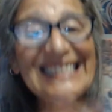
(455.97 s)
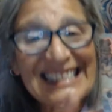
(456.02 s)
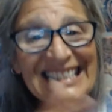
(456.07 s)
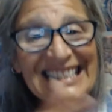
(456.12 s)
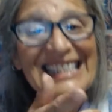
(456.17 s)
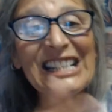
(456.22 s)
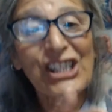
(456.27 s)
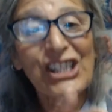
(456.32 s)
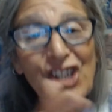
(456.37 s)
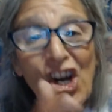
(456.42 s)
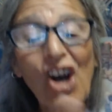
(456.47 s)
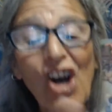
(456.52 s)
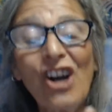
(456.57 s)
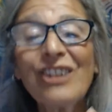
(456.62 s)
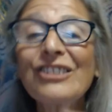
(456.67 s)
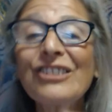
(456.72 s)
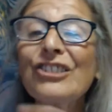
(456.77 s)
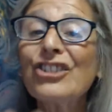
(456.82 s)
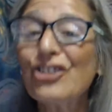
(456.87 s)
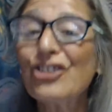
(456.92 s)
the
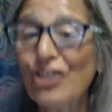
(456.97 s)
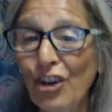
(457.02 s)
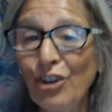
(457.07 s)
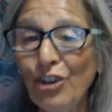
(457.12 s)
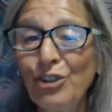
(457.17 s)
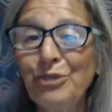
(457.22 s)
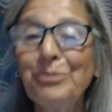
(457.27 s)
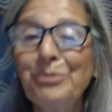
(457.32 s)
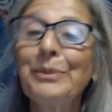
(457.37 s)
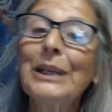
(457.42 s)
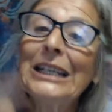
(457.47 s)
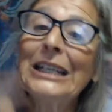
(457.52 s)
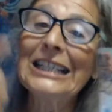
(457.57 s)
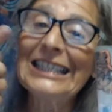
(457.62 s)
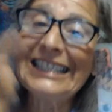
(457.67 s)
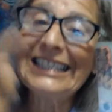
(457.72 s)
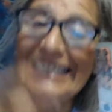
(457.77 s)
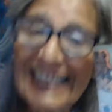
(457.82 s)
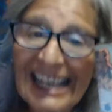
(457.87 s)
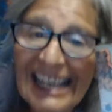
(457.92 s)
cards told me,
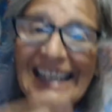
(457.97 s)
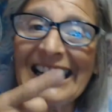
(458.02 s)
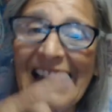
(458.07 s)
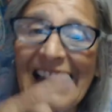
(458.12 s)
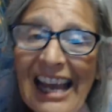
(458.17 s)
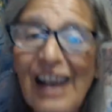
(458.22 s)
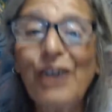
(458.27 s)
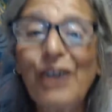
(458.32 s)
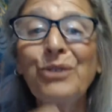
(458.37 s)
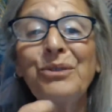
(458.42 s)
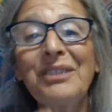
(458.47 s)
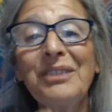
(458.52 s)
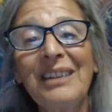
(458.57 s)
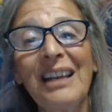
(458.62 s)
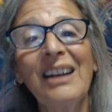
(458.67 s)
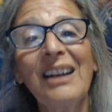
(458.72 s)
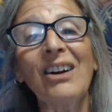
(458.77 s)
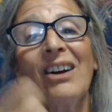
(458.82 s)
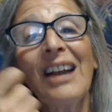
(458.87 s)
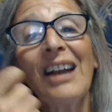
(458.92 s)
get out
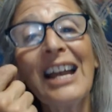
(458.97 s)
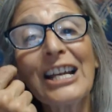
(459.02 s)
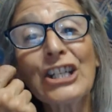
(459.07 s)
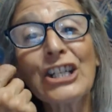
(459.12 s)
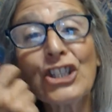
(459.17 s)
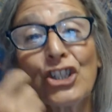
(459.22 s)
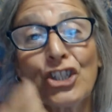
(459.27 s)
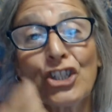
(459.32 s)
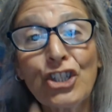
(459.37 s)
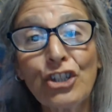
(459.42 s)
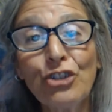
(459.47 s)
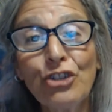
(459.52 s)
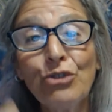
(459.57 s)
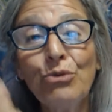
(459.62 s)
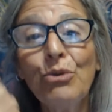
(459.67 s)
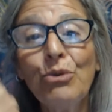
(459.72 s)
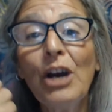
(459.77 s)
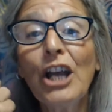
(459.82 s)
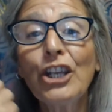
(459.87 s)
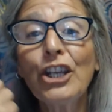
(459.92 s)
there and do
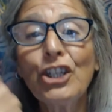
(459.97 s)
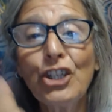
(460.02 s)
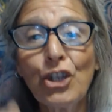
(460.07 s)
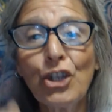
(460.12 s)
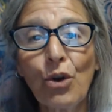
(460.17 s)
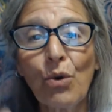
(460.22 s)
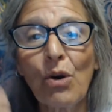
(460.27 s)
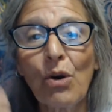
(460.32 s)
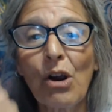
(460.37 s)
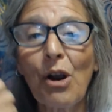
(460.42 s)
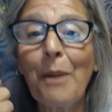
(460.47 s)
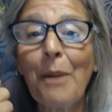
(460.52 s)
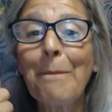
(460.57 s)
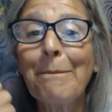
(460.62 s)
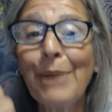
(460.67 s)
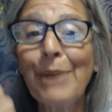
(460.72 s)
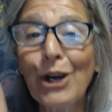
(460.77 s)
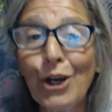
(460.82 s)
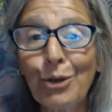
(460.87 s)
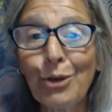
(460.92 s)
your
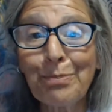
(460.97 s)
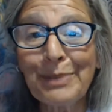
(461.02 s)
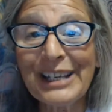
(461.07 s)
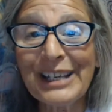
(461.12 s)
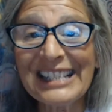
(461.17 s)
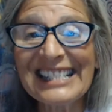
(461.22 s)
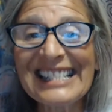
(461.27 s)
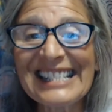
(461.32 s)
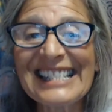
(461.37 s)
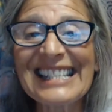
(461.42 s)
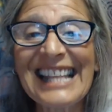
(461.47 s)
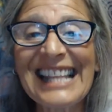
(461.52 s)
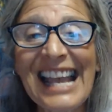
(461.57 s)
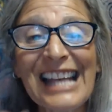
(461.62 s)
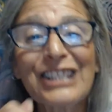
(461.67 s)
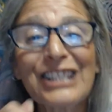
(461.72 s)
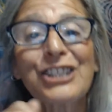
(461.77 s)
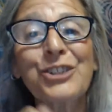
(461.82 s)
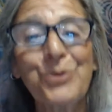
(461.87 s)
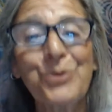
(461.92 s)
purpose.
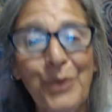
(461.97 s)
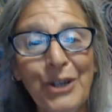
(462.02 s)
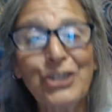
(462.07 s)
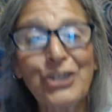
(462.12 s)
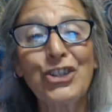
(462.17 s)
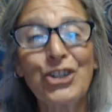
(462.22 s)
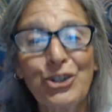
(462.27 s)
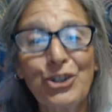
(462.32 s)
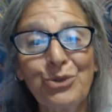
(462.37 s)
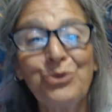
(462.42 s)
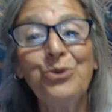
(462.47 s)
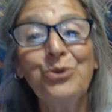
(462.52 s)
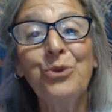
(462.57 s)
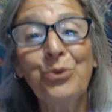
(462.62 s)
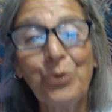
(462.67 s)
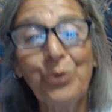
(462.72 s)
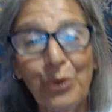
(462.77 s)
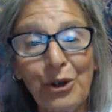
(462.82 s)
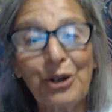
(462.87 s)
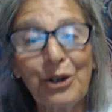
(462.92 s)
That's what you
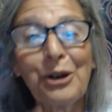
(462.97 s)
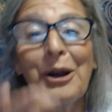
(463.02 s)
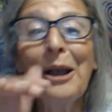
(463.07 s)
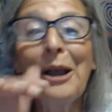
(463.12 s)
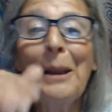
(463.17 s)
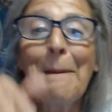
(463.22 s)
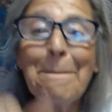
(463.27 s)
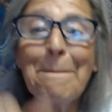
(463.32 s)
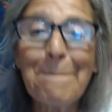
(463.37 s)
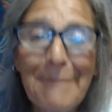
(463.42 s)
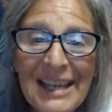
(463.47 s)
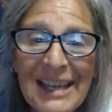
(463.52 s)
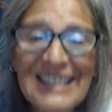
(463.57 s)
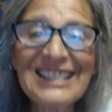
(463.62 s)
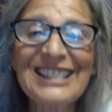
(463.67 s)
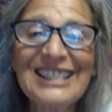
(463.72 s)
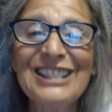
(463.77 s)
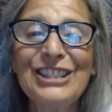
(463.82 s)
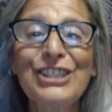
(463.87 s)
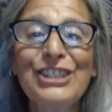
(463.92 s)
were meant
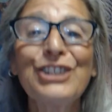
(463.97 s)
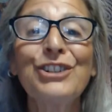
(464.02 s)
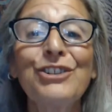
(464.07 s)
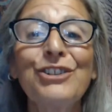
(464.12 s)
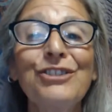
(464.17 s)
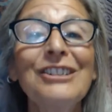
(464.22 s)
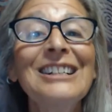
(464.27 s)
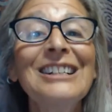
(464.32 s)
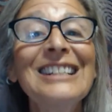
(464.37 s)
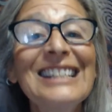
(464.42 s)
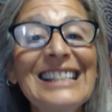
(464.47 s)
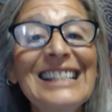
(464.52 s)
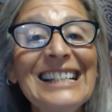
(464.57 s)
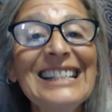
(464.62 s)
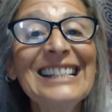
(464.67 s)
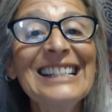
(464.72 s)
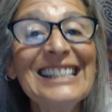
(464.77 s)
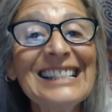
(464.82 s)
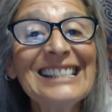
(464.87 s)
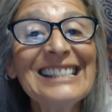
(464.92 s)
to do in
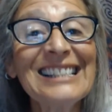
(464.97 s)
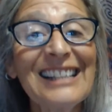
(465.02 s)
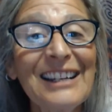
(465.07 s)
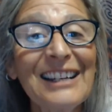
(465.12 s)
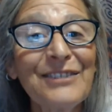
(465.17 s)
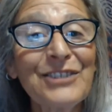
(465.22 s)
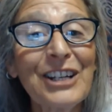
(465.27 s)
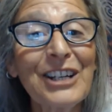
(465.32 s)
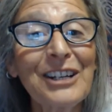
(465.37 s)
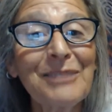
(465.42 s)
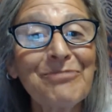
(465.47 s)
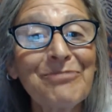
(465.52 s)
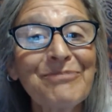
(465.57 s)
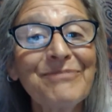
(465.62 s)
this lifetime,